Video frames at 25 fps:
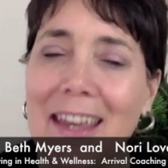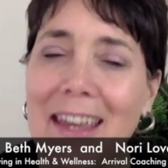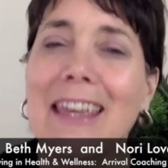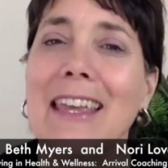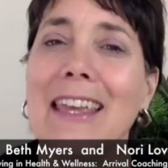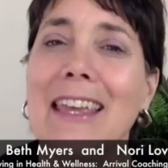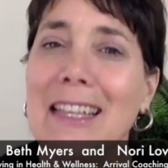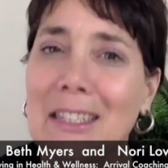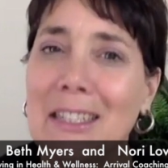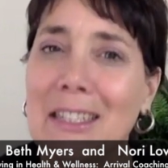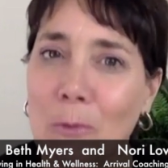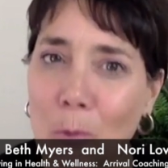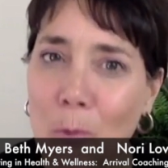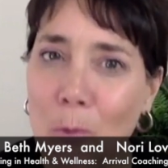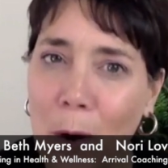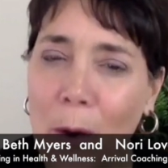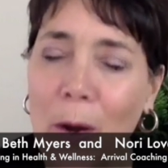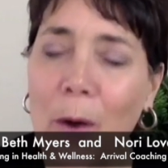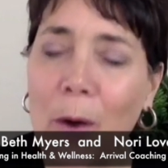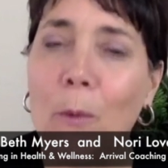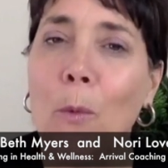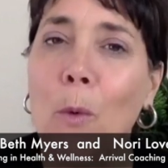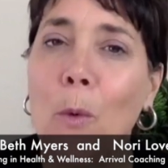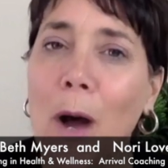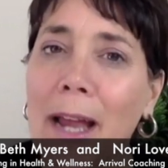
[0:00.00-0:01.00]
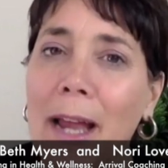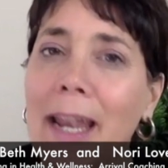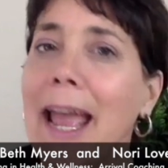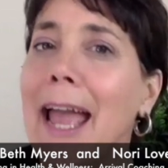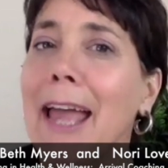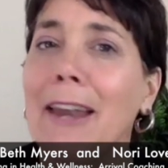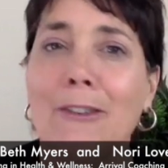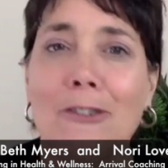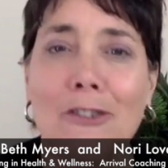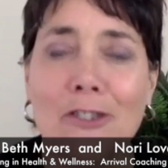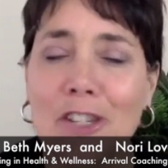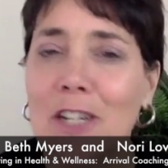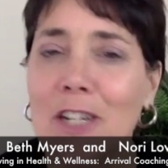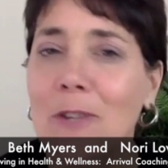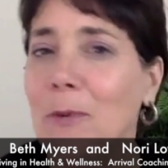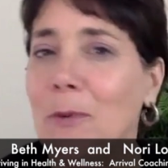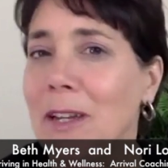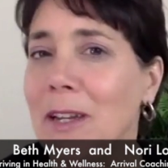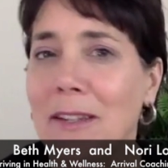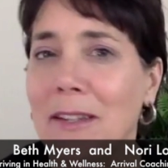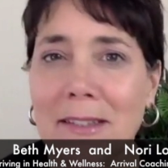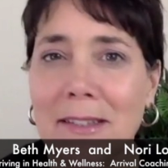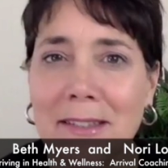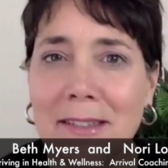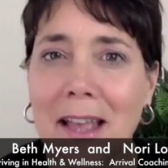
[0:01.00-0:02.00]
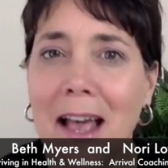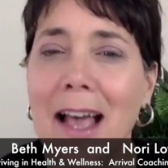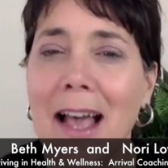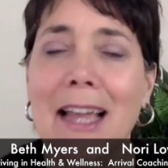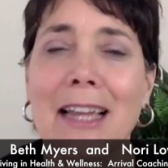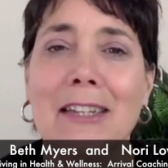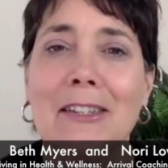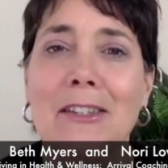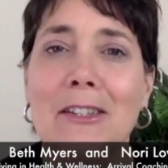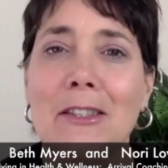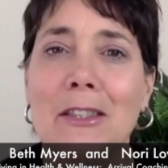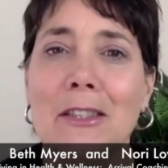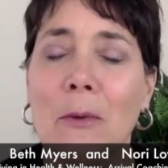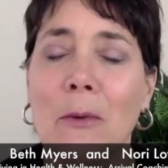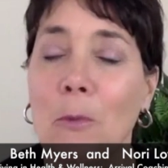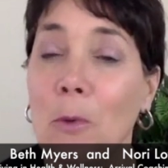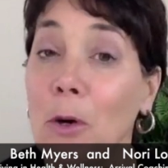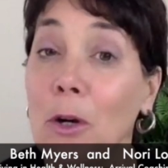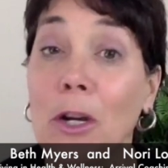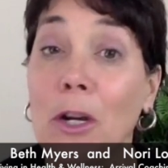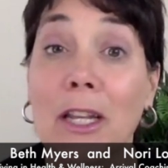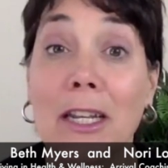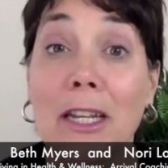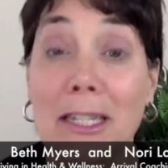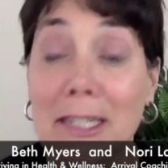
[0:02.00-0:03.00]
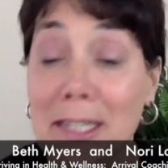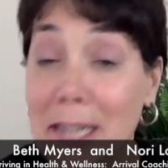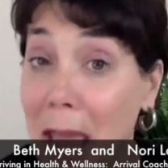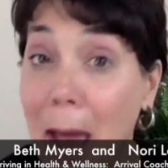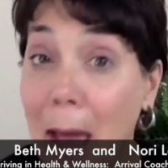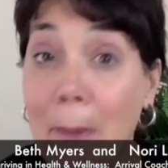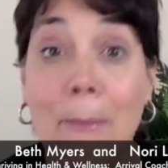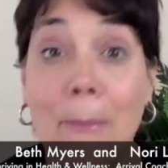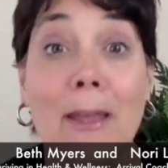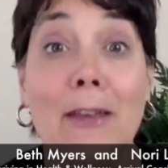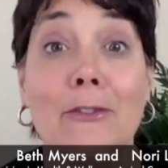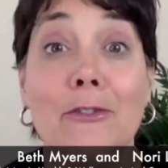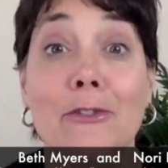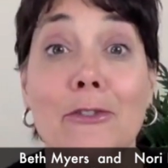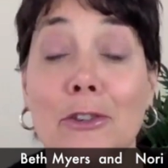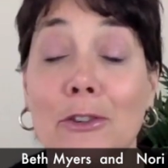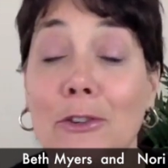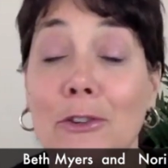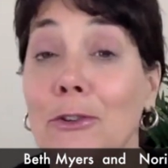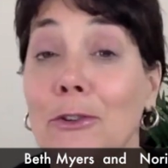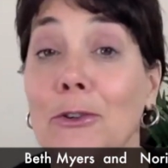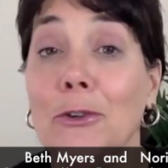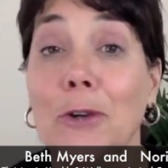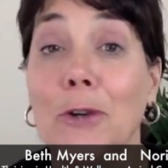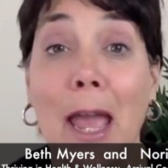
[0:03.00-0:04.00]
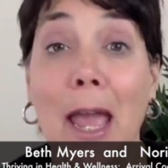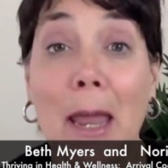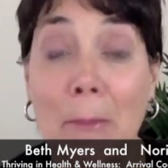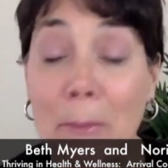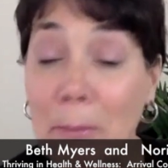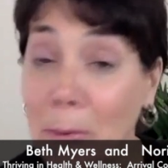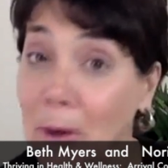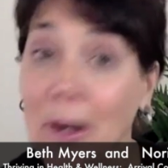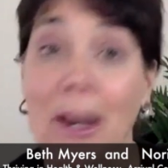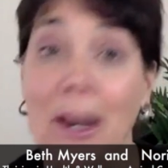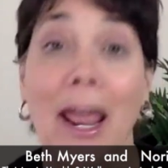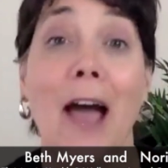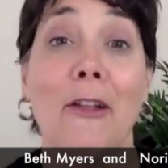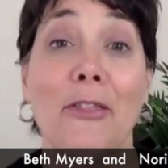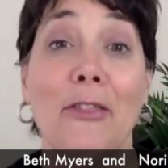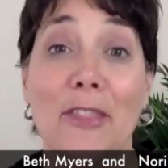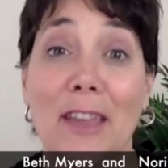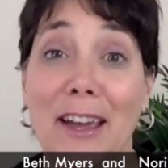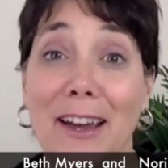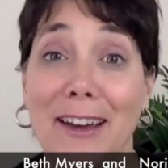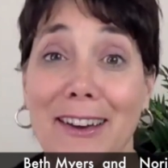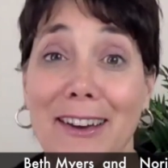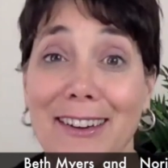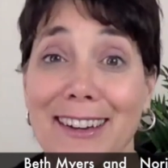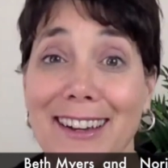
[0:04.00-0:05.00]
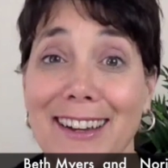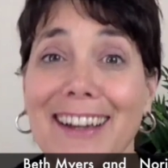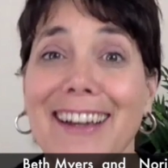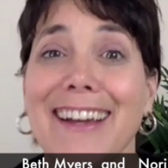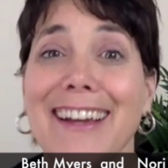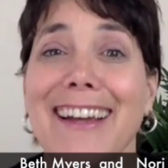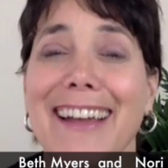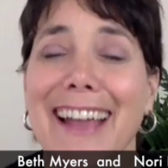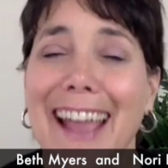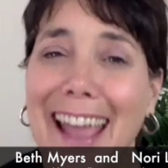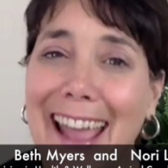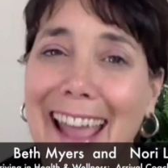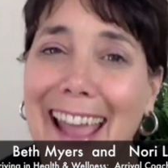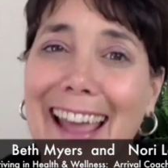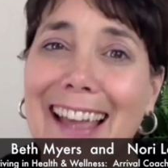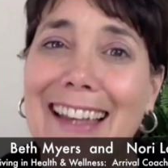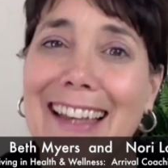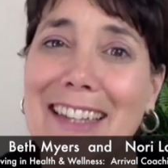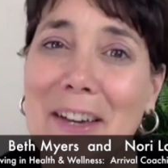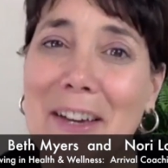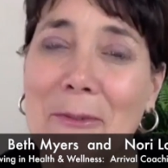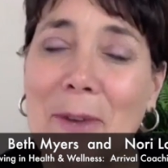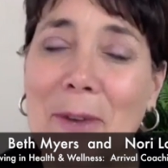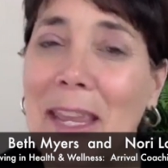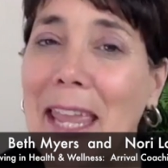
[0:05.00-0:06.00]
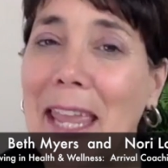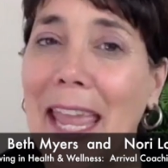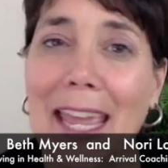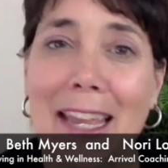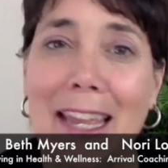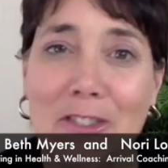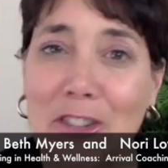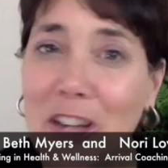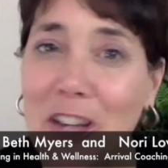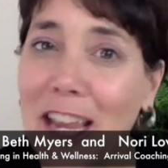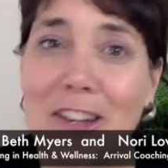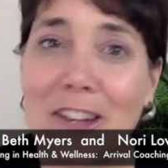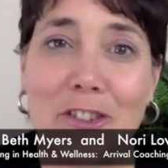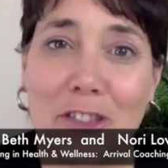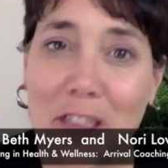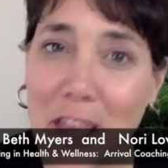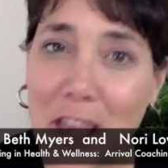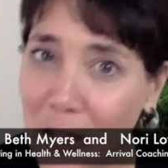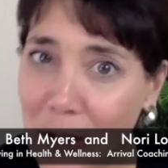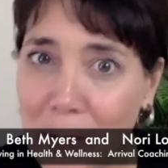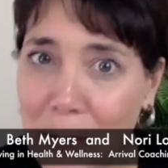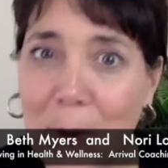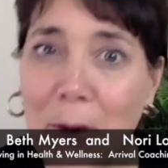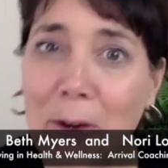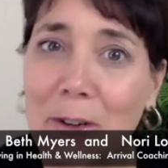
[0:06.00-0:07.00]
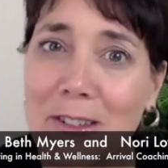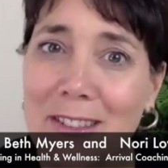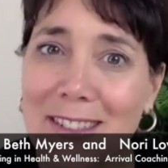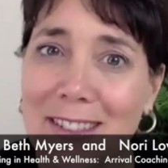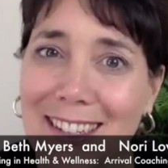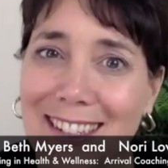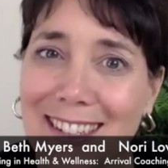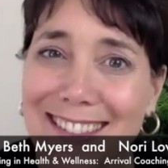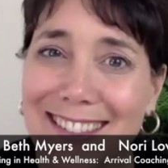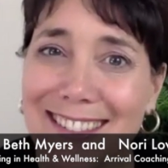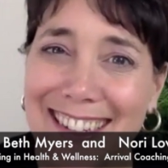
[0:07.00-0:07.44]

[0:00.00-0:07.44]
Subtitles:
Is what energy we decide that we're going to tap into and put out there. And we can't change the other person.